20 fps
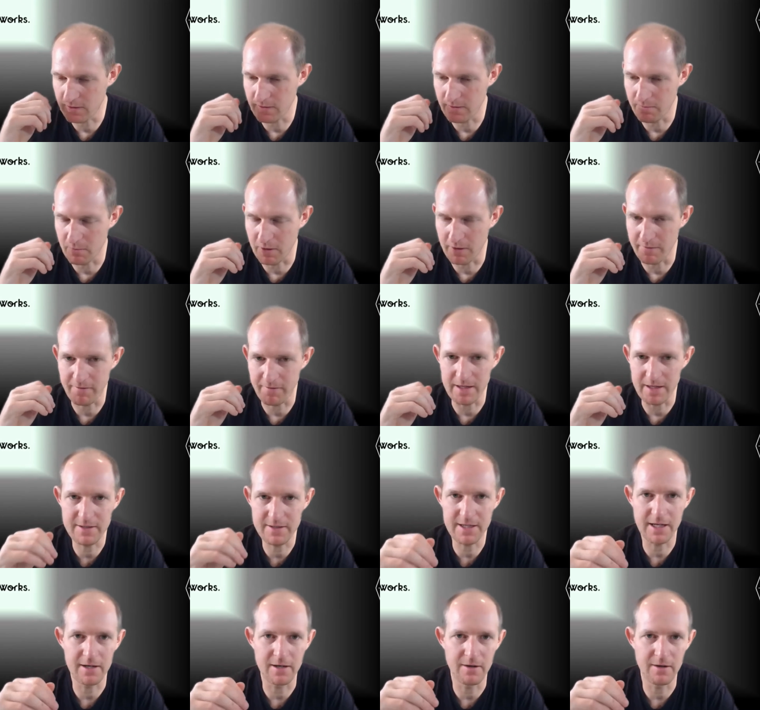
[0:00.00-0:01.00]
my, he
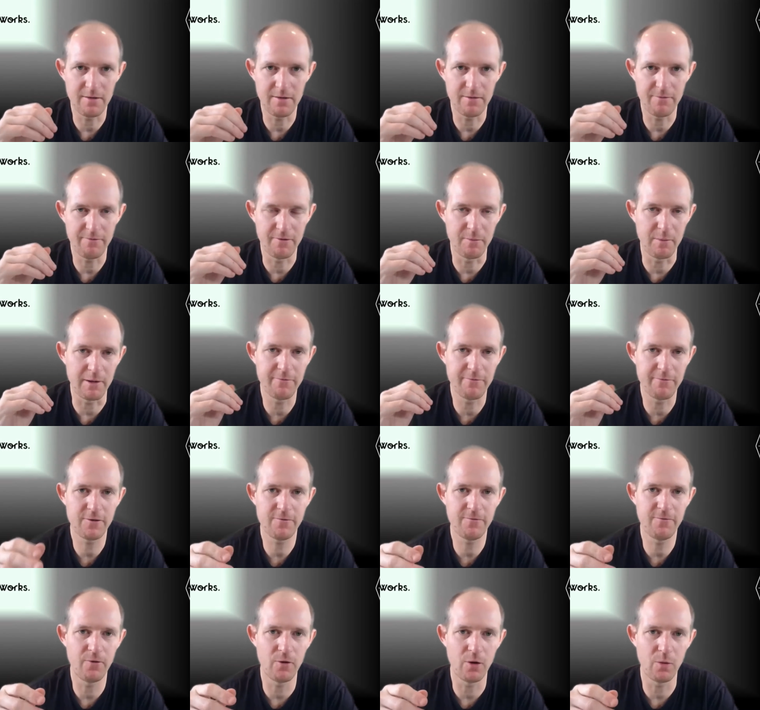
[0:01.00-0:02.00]
said, for my
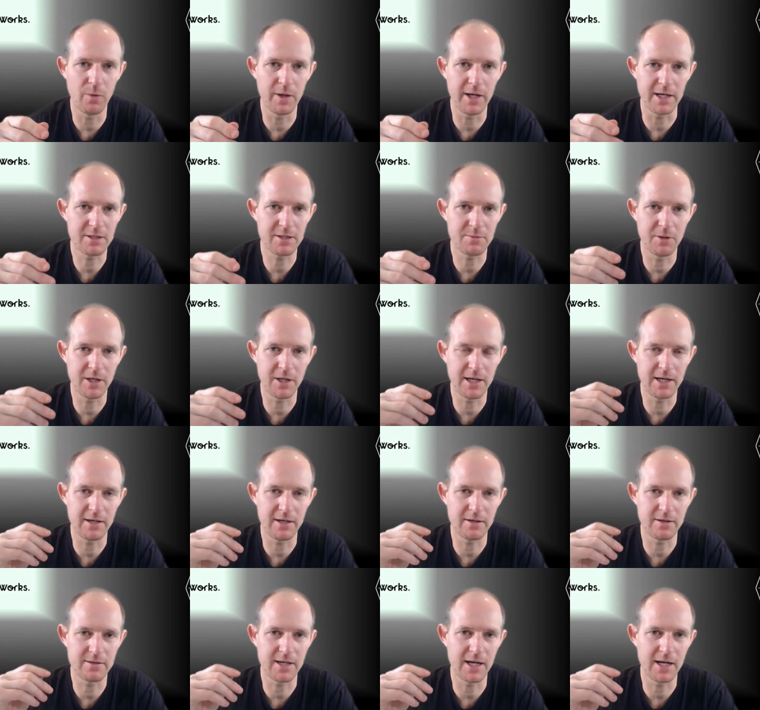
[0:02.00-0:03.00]
first four weeks, my
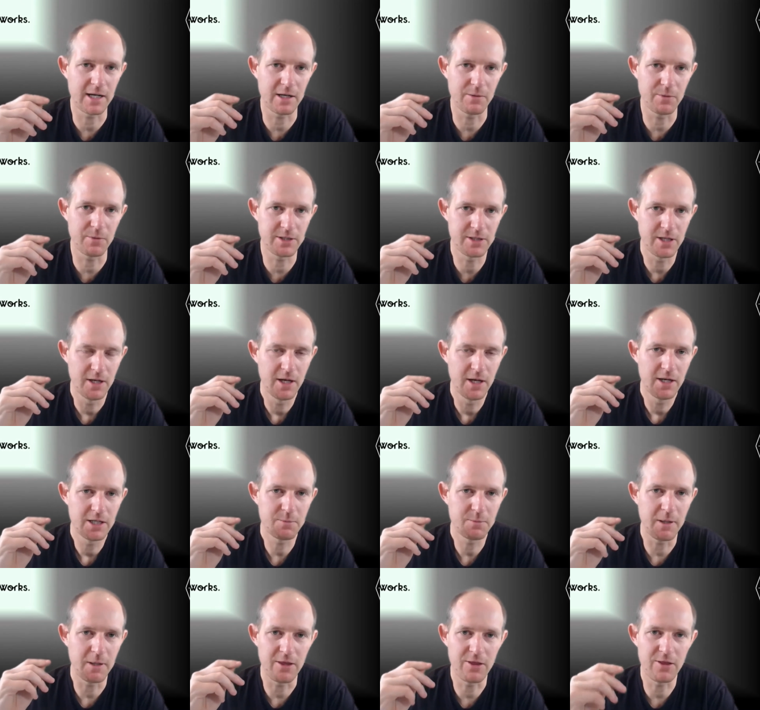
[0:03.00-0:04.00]
target was
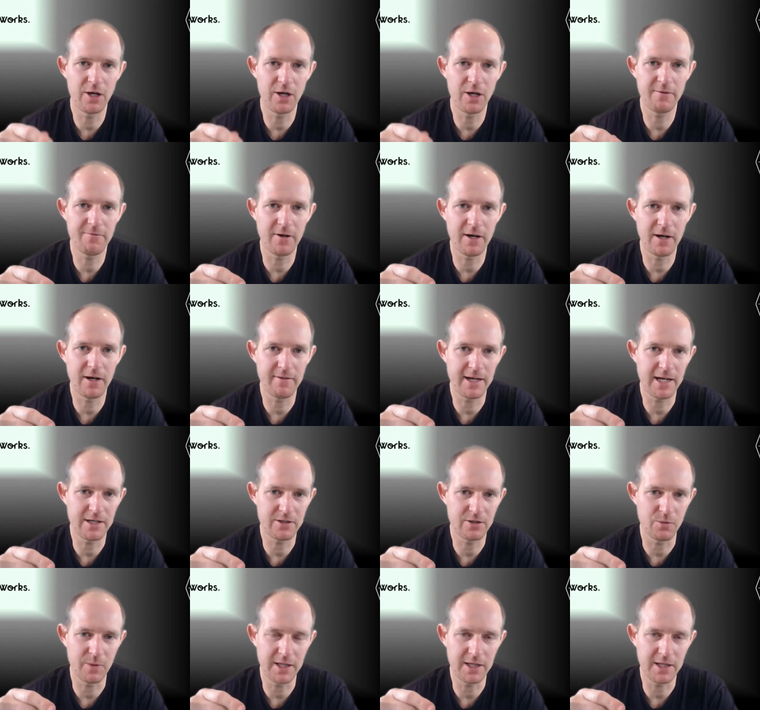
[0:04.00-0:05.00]
spend 35 hours
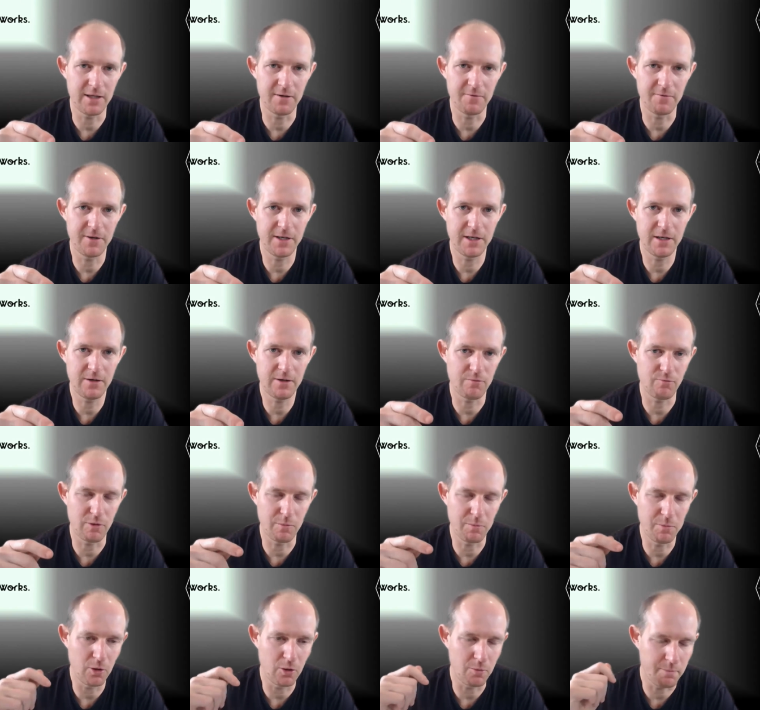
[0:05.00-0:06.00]
a week in the field and
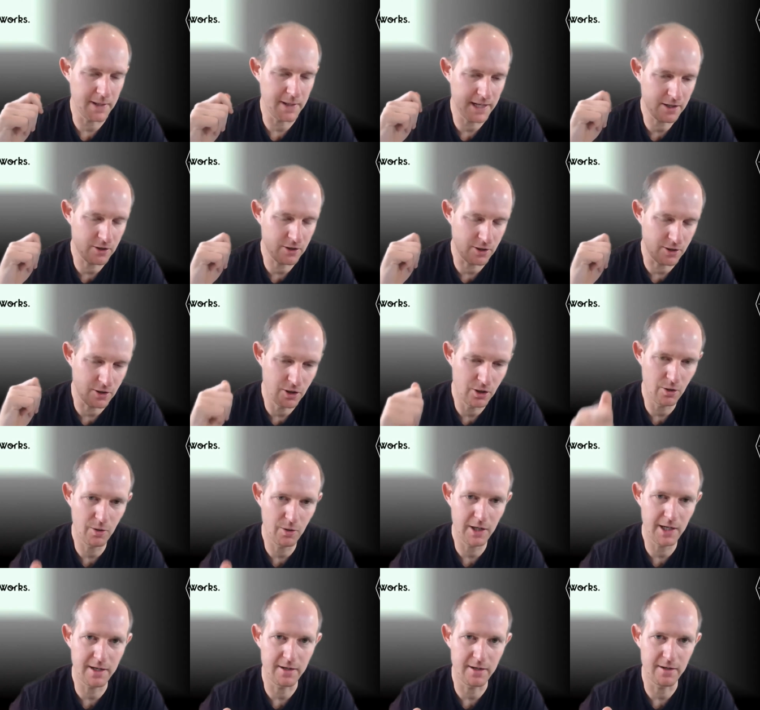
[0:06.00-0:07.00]
report back on who
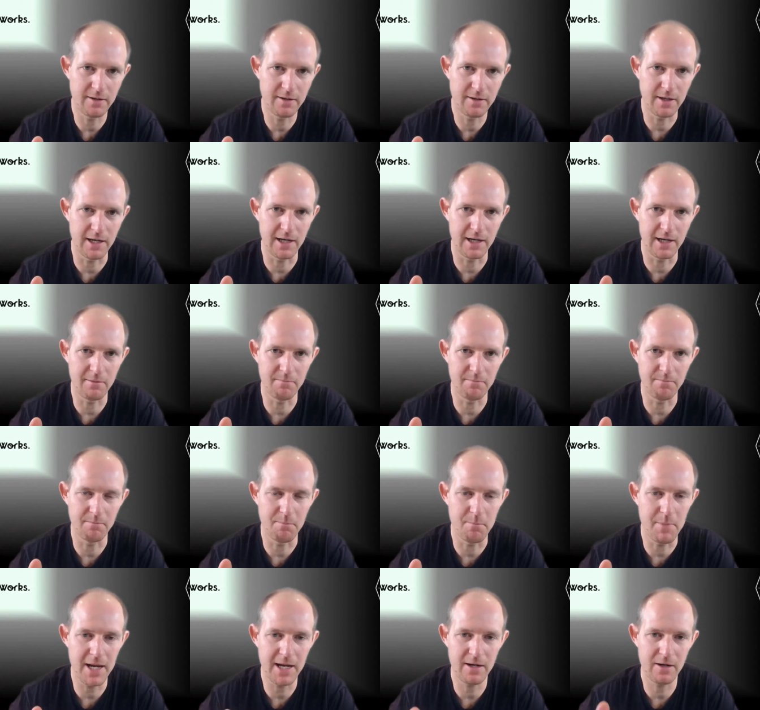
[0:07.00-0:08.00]
I'd um,
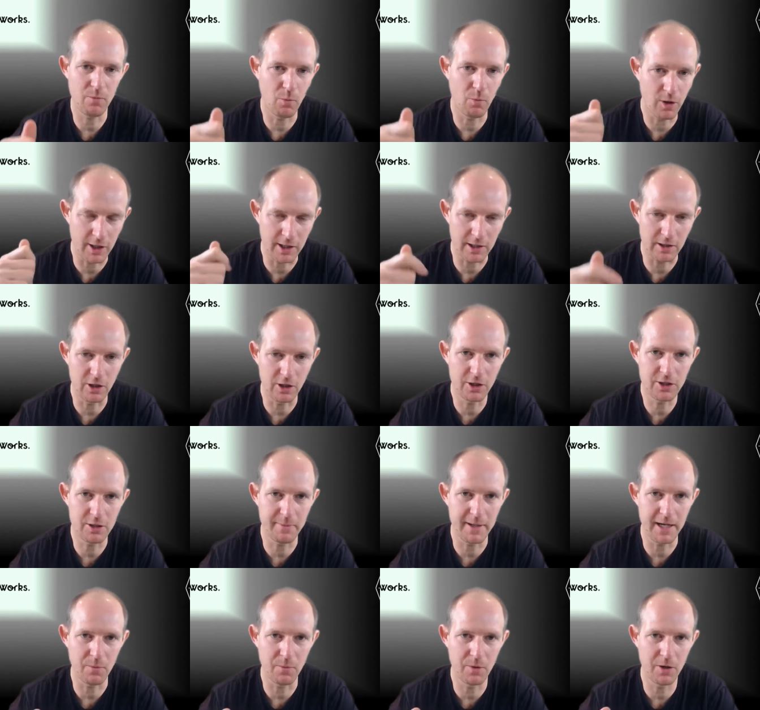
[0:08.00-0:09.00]
met, what I'd learnt
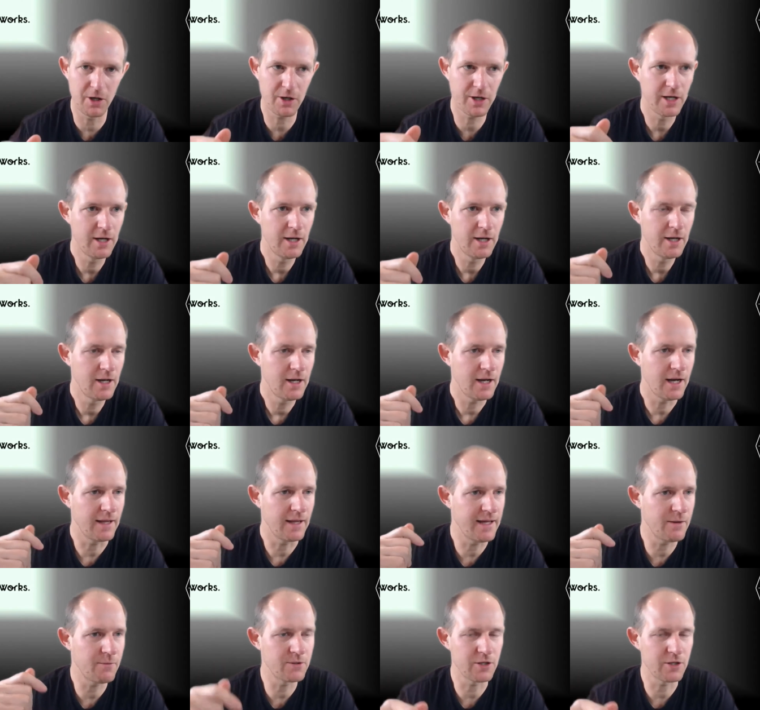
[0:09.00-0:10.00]
about work. And
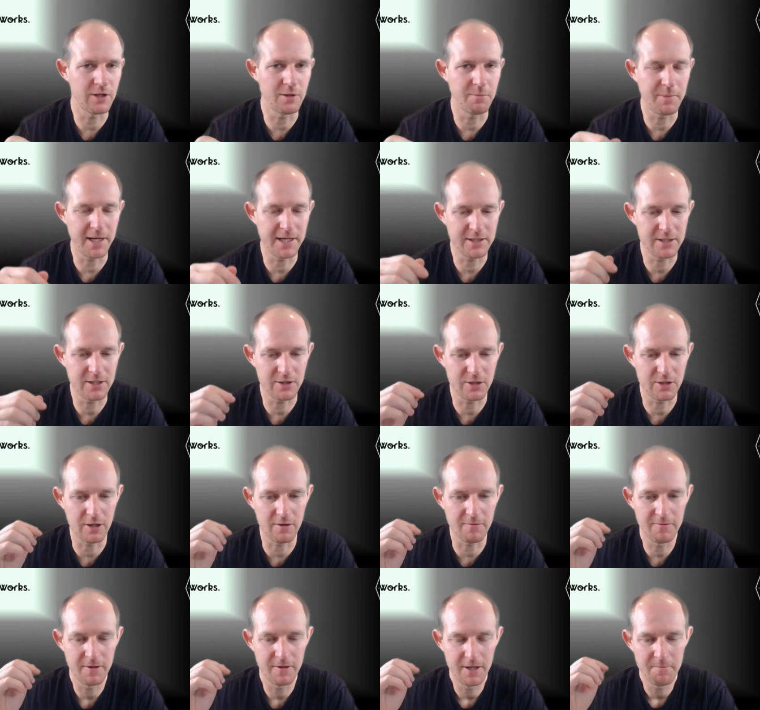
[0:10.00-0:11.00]
that was on the basis
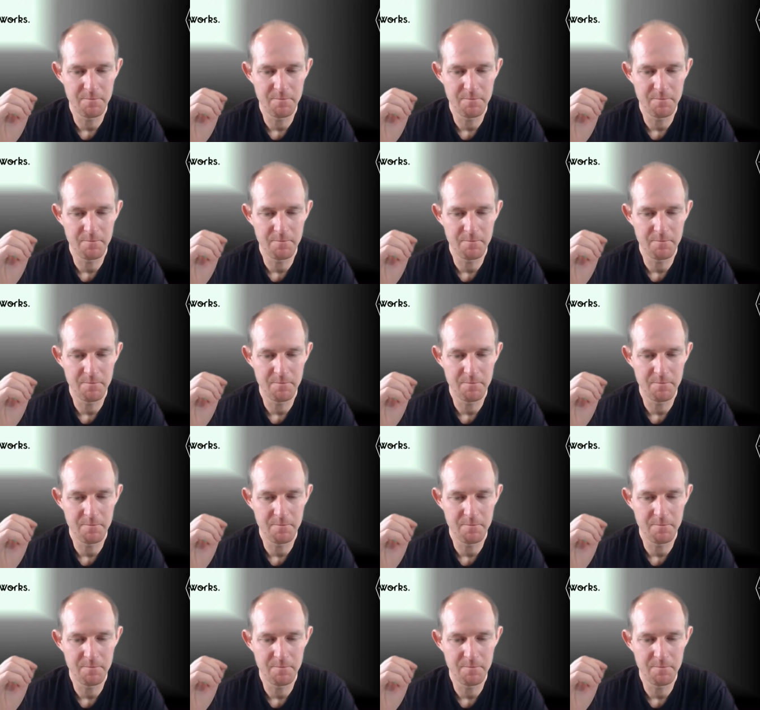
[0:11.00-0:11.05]
of